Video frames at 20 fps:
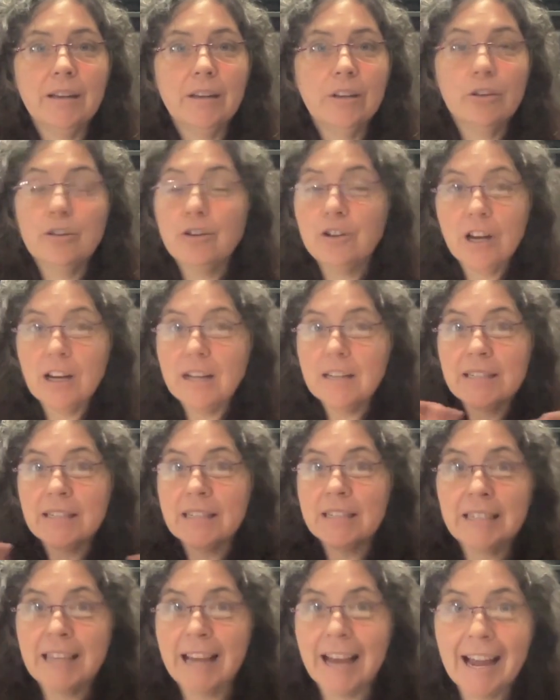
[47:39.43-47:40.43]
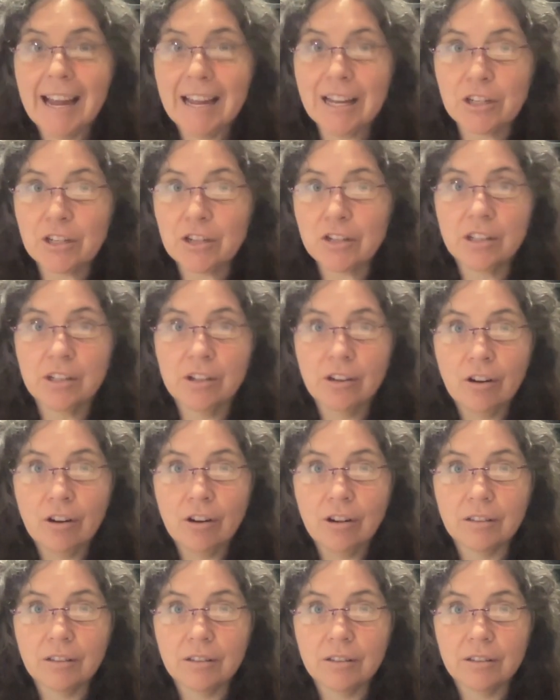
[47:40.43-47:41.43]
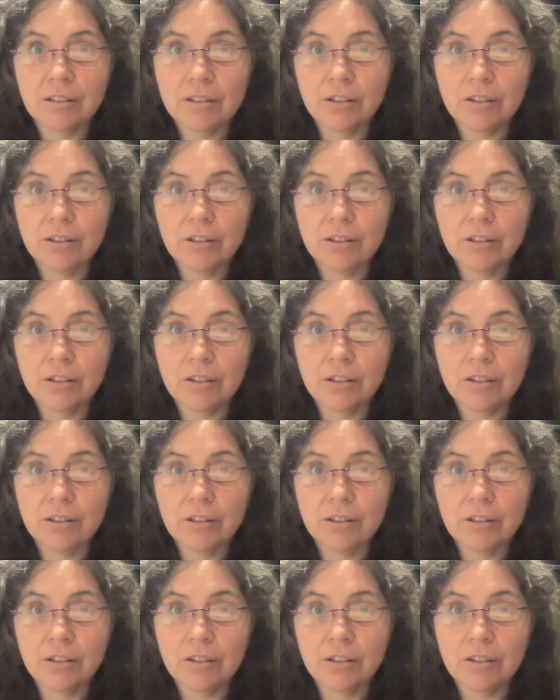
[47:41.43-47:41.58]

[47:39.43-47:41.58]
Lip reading: you're not detached at all.